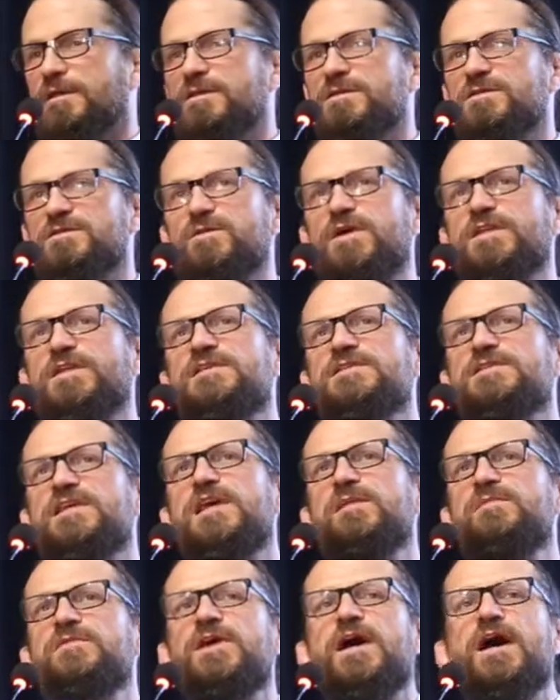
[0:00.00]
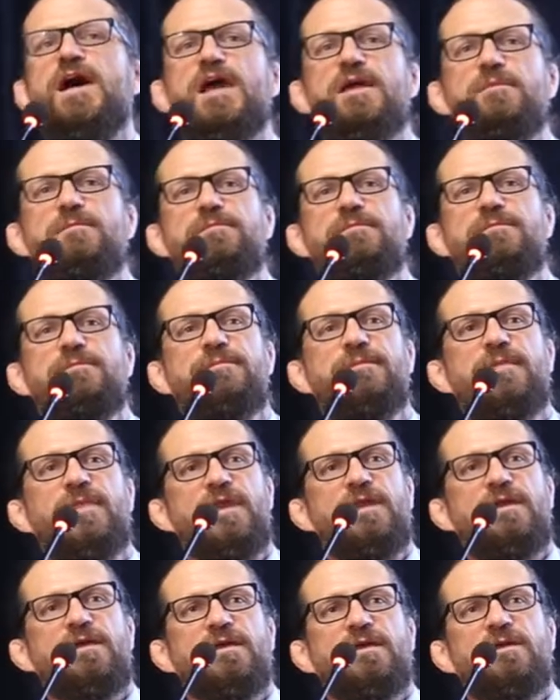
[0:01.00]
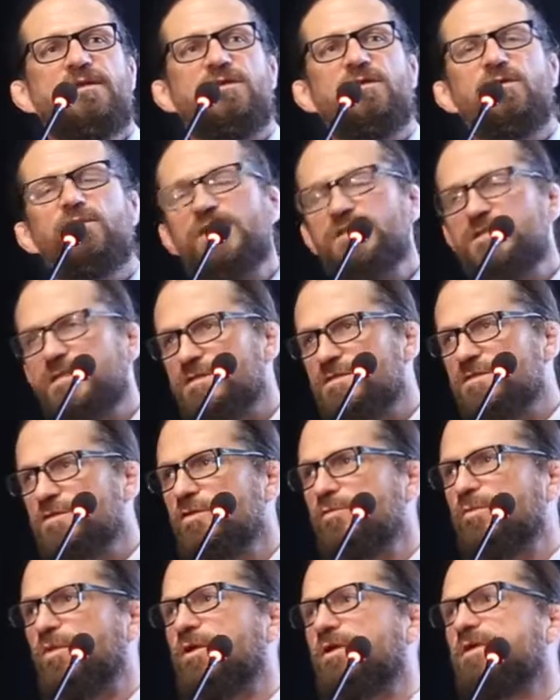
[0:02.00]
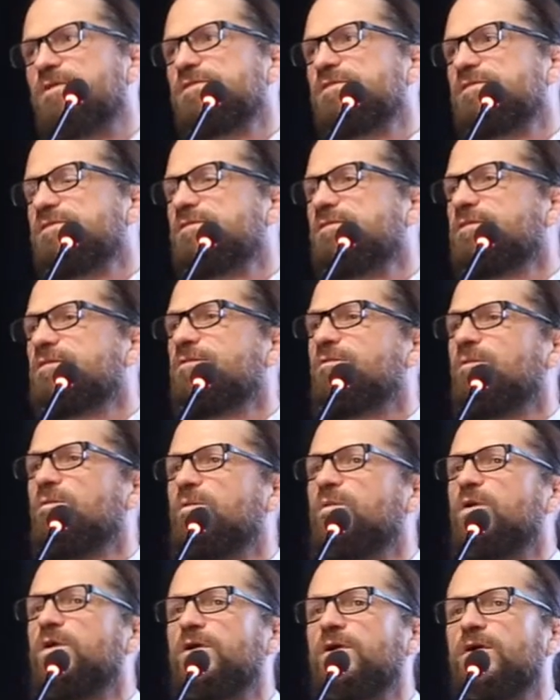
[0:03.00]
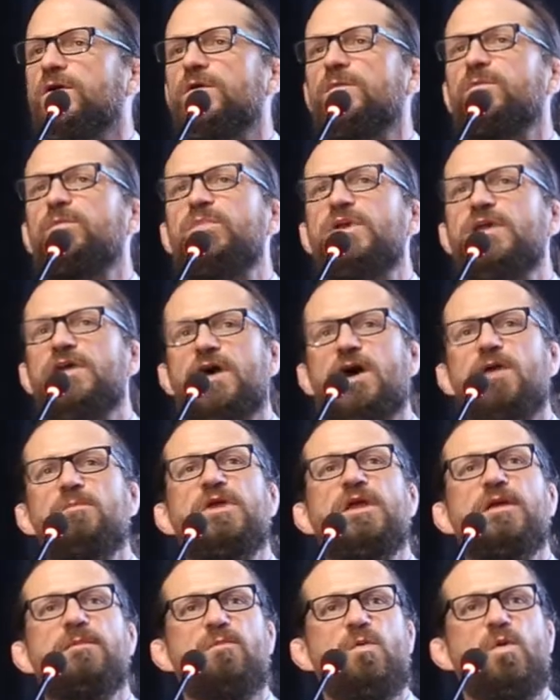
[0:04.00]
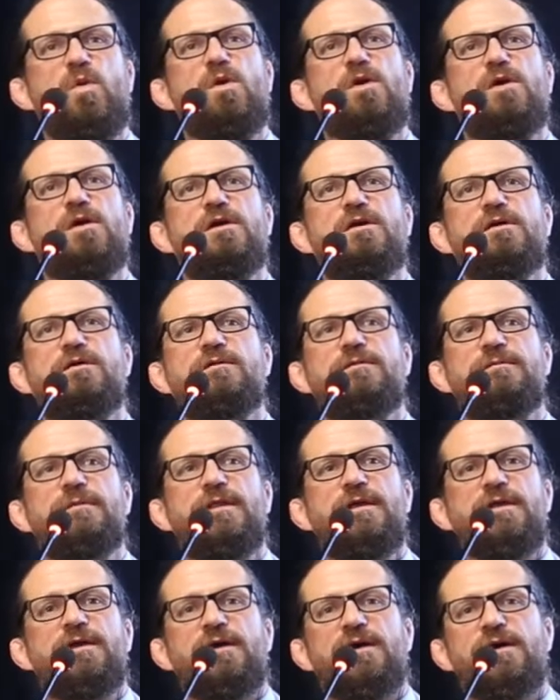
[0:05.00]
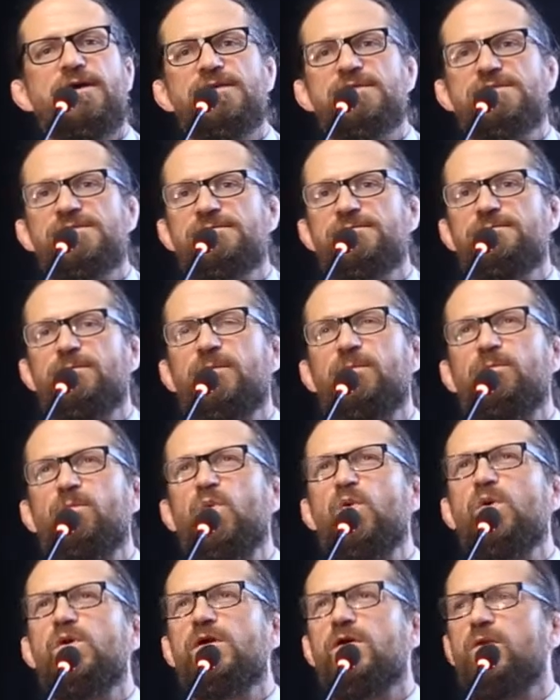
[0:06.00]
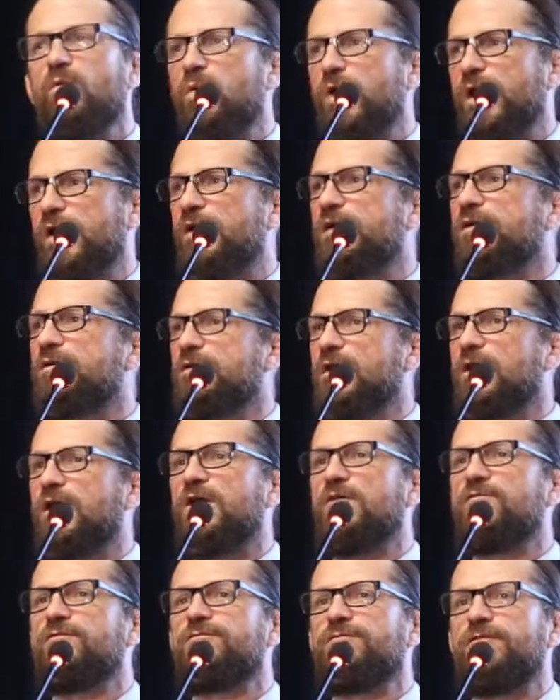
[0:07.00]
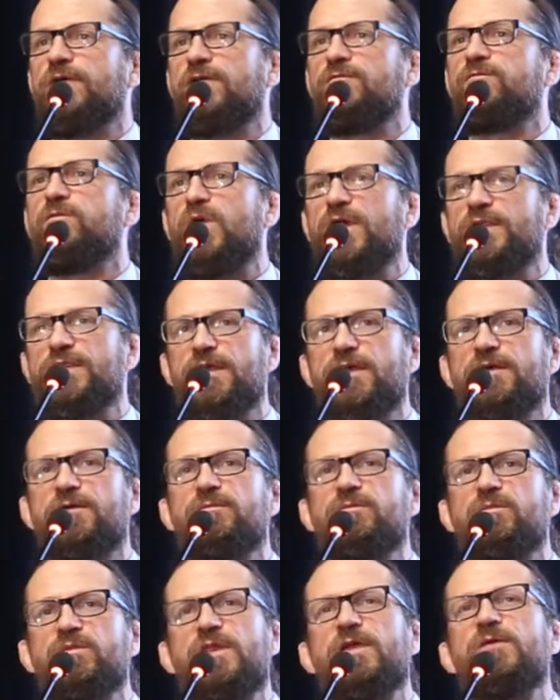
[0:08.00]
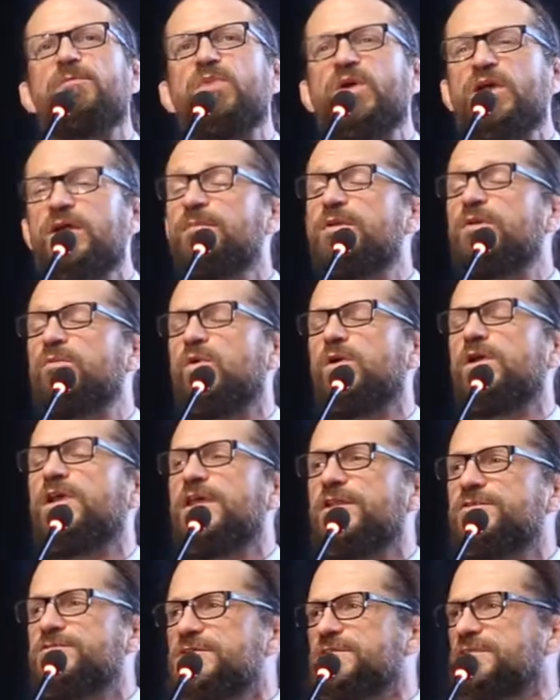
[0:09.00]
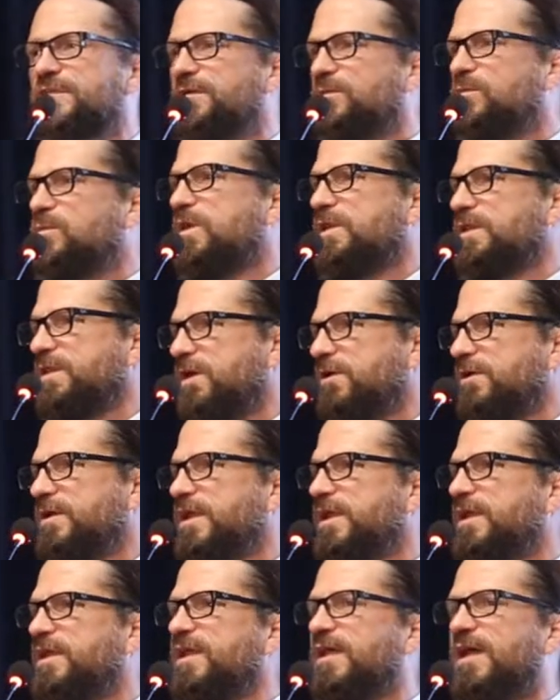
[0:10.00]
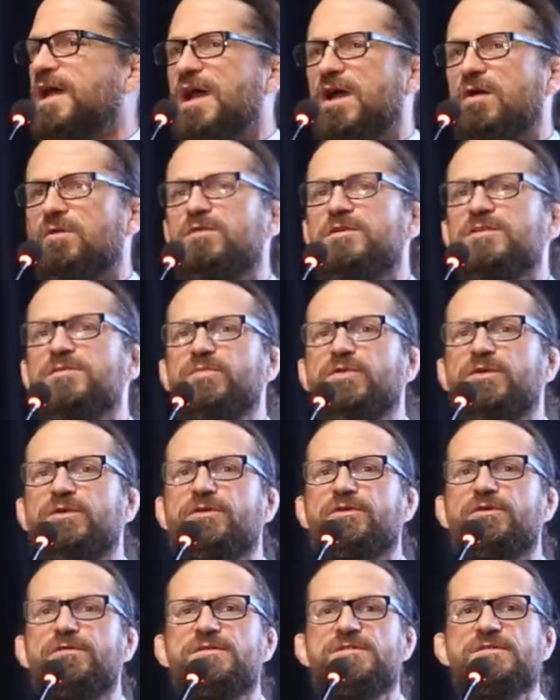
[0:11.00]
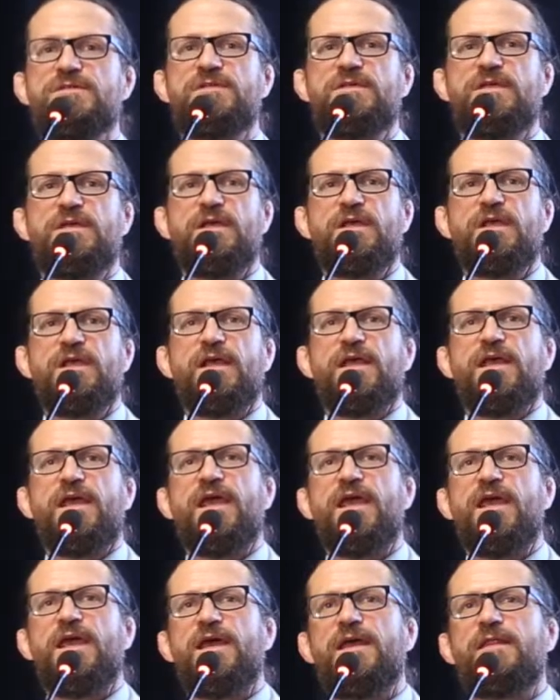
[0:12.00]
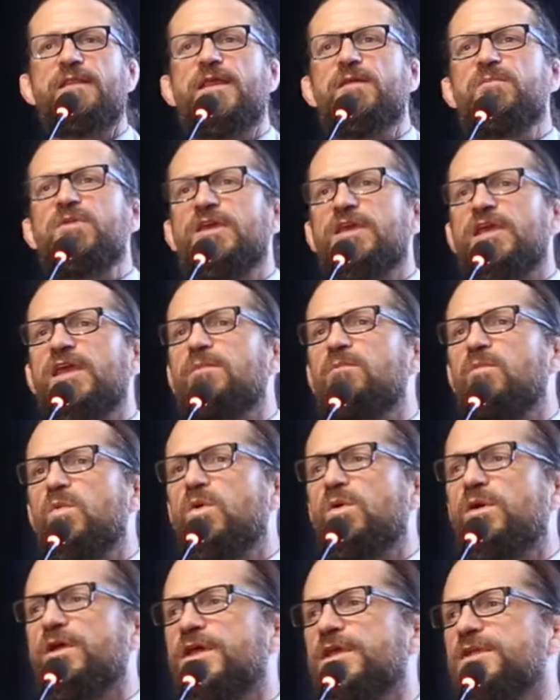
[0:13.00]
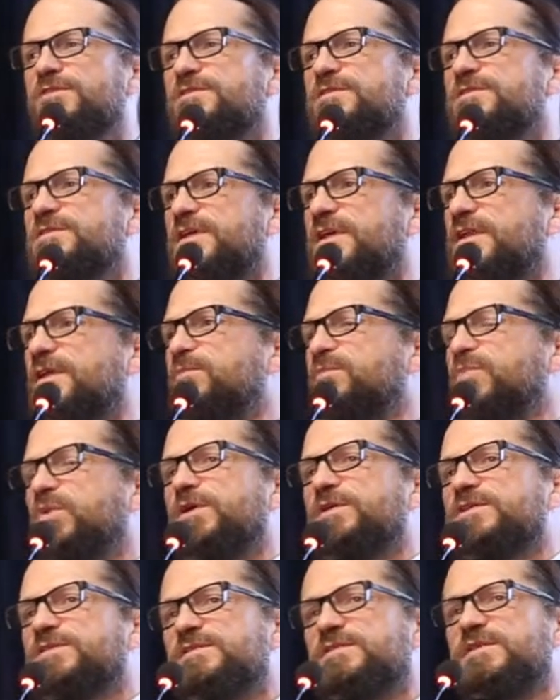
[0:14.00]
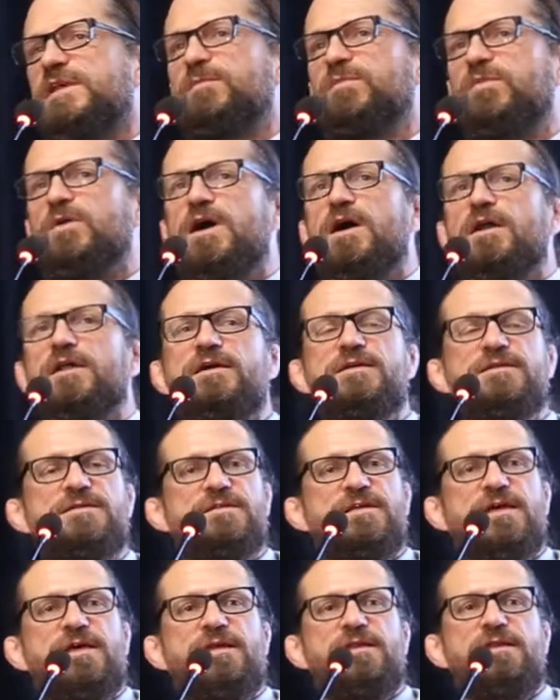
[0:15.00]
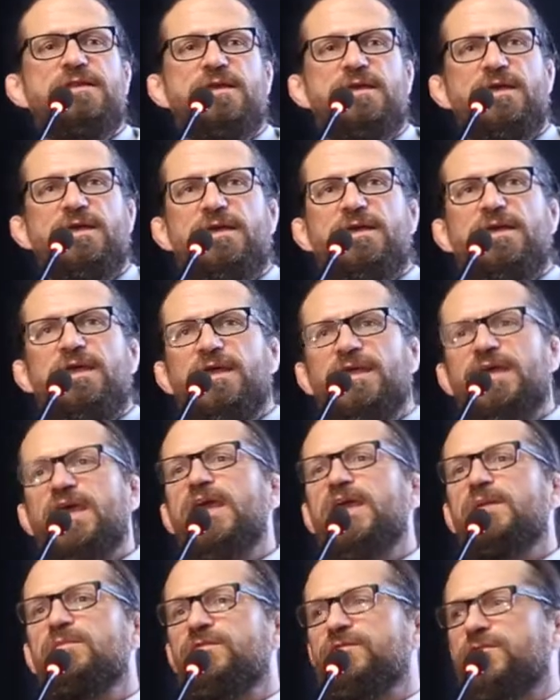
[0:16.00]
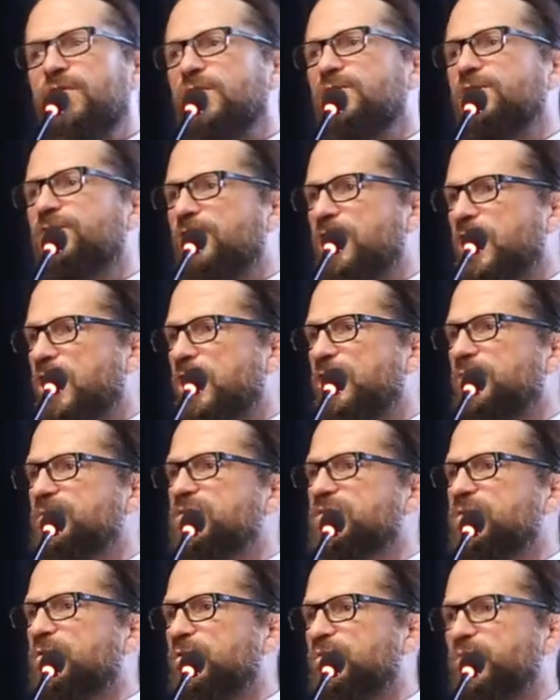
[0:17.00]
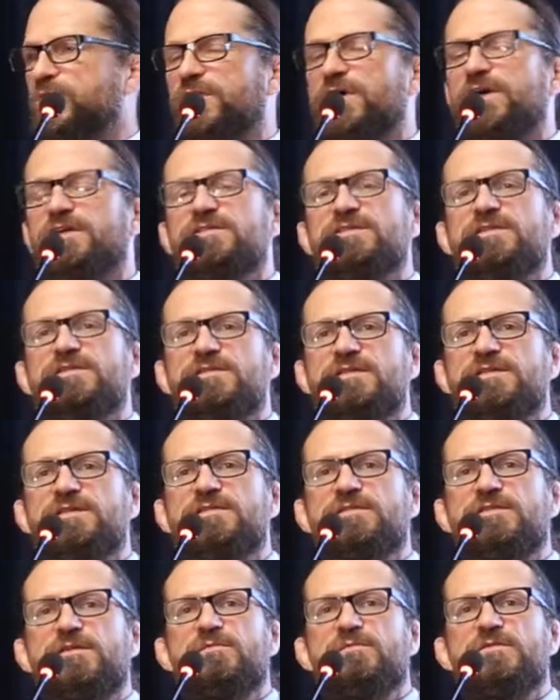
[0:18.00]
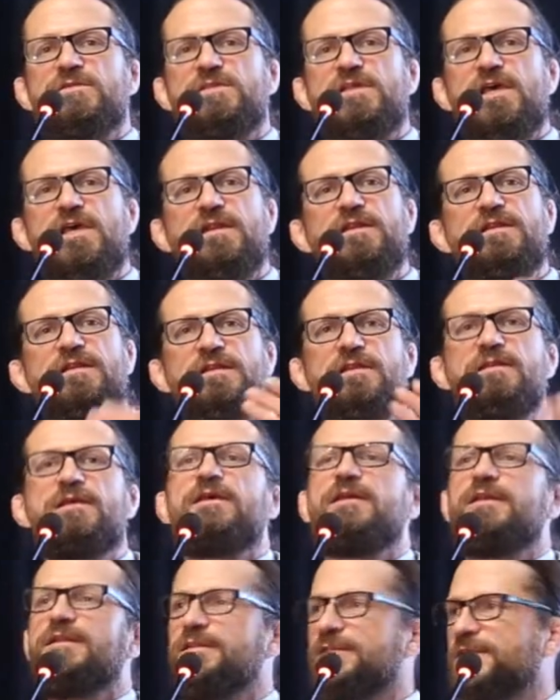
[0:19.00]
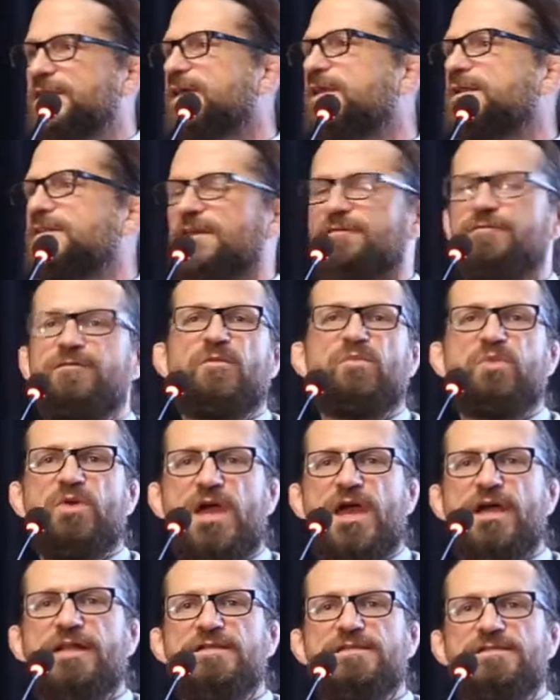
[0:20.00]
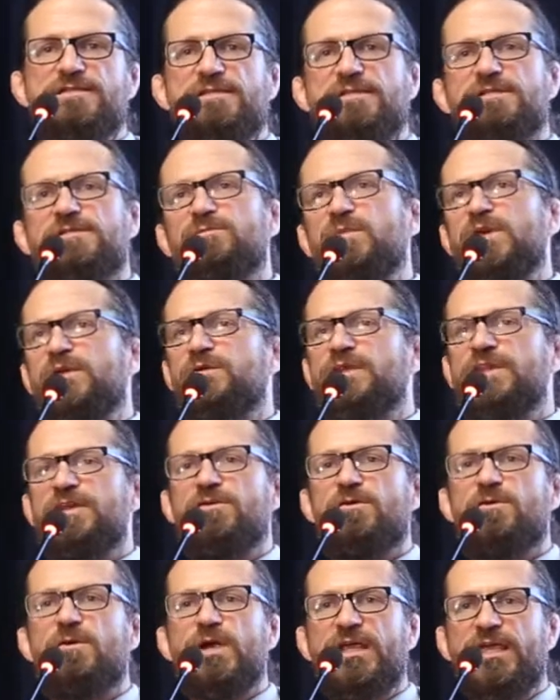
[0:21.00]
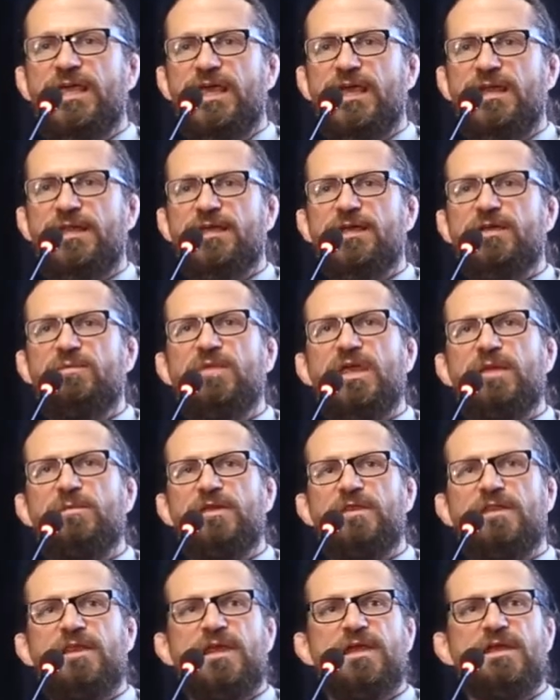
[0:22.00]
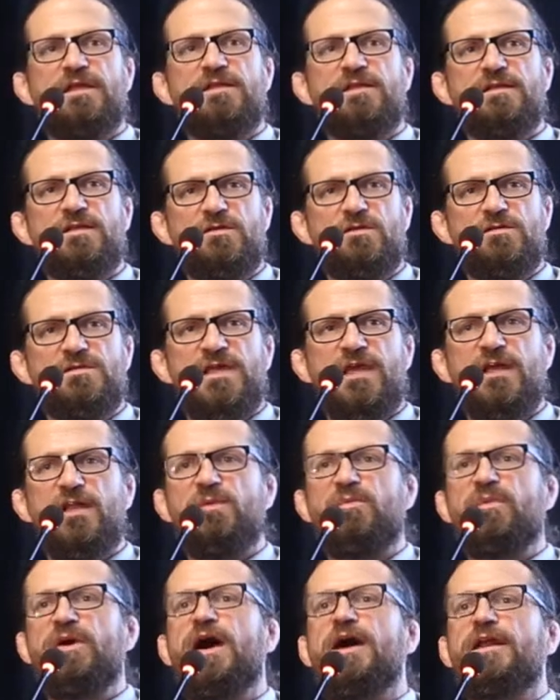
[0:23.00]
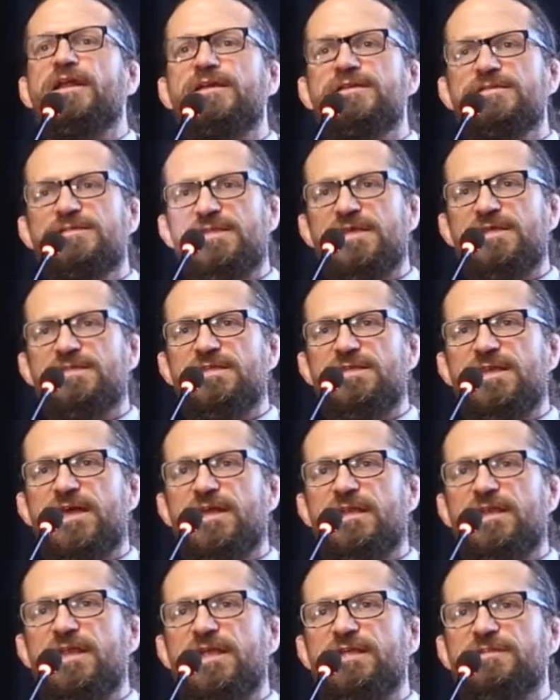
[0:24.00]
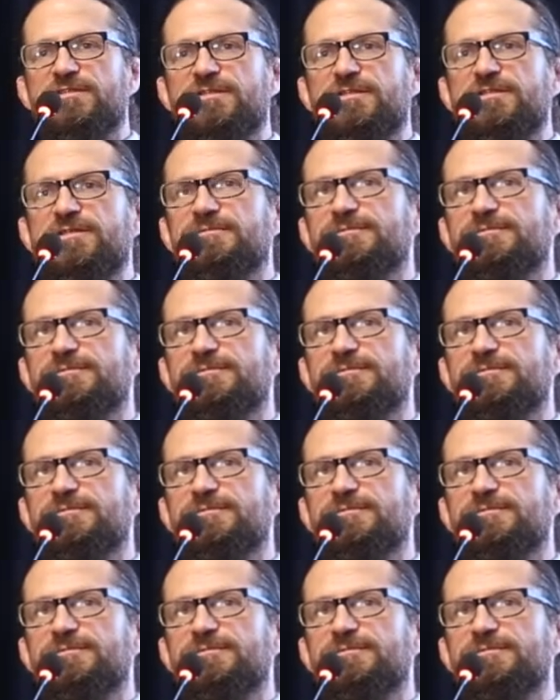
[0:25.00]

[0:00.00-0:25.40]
So at the same time, U.S. consumers were becoming more aware of what they're becoming more interested in what they're eating, how it's produced, and they became more interested in purchasing products that came from farms or production systems that did different practices. Maybe they were organic, maybe they didn't use antibiotics, things of that nature.